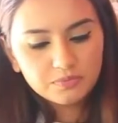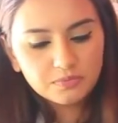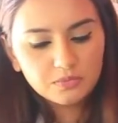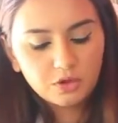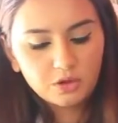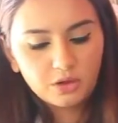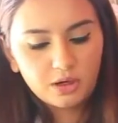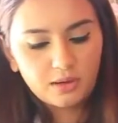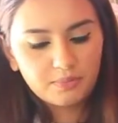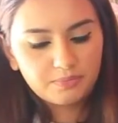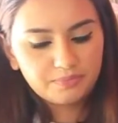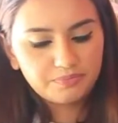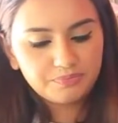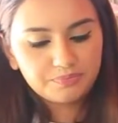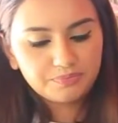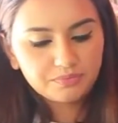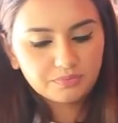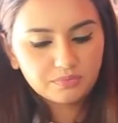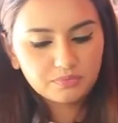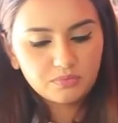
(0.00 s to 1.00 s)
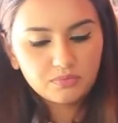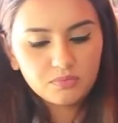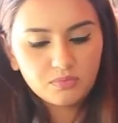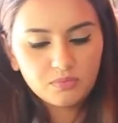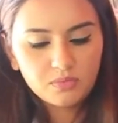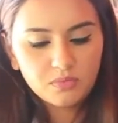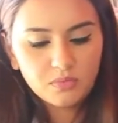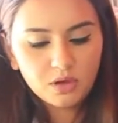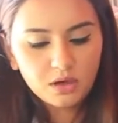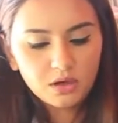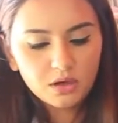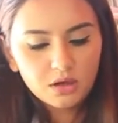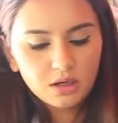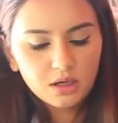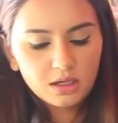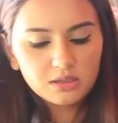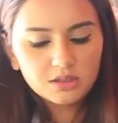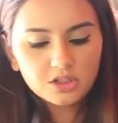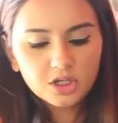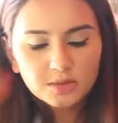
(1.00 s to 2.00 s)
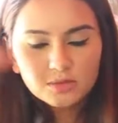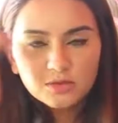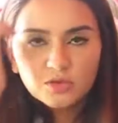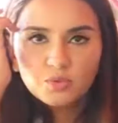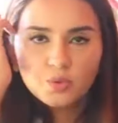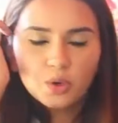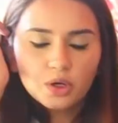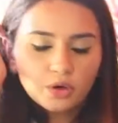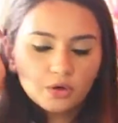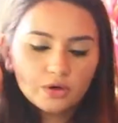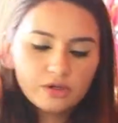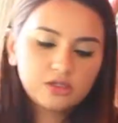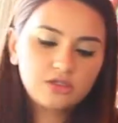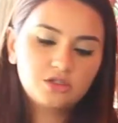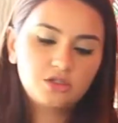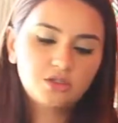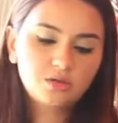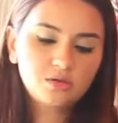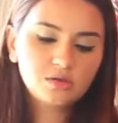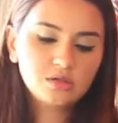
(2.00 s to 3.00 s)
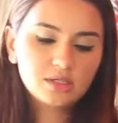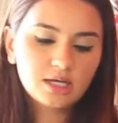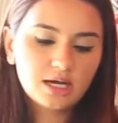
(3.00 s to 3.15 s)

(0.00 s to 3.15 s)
Okay, in terms of what oil to use,